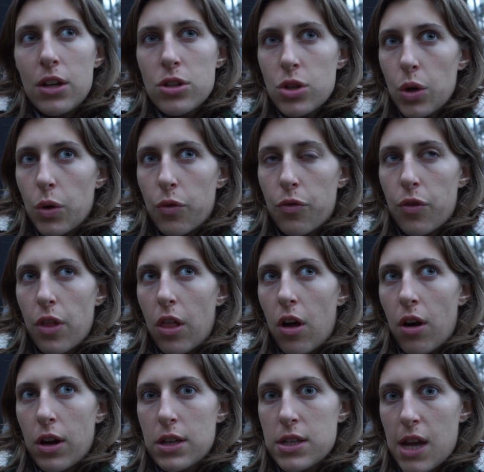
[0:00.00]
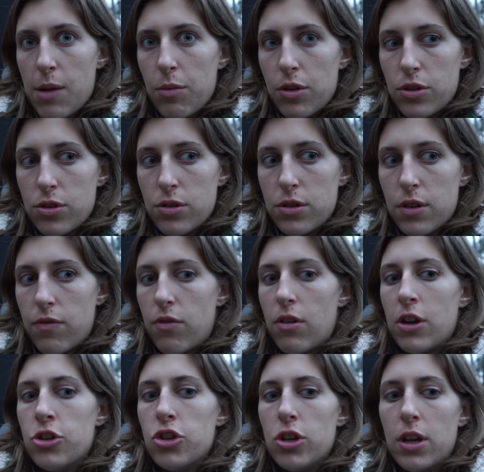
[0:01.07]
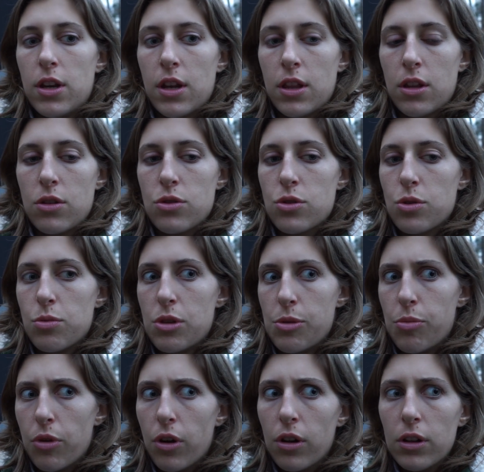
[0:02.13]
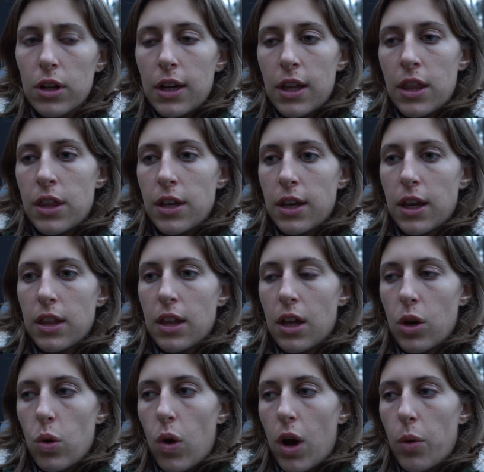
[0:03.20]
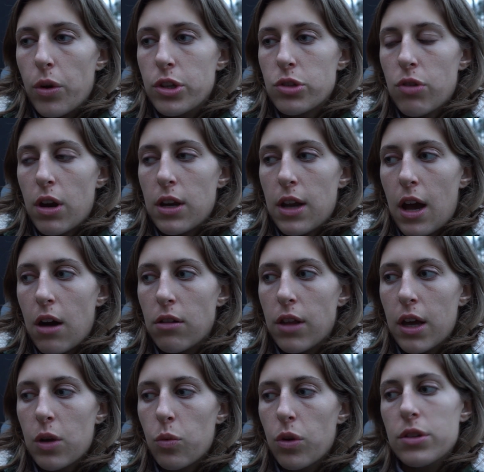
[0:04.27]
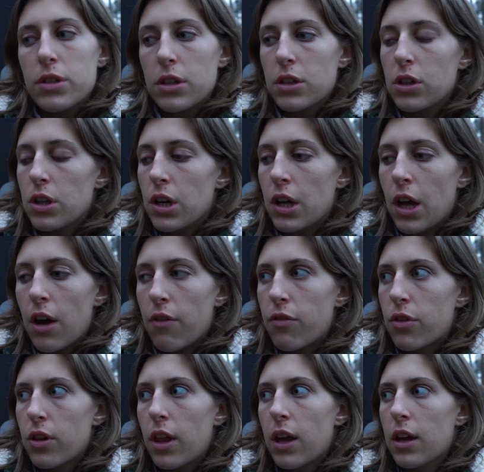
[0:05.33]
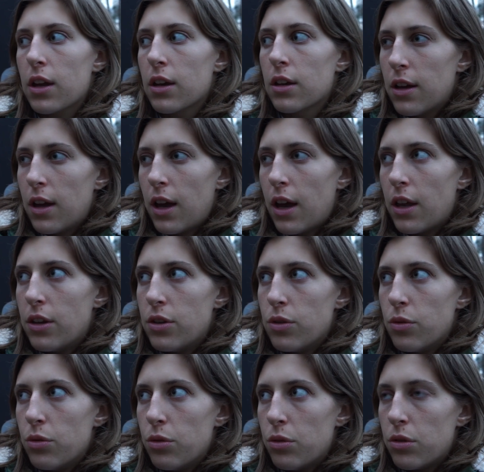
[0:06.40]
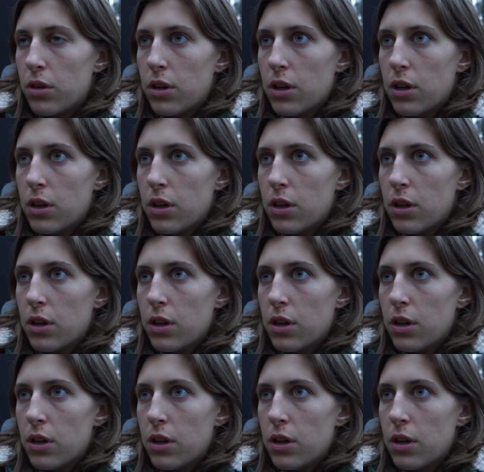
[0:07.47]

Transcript: So for the longest time I was differentiating those two people and thinking that who I was right now like wasn't good enough or like had to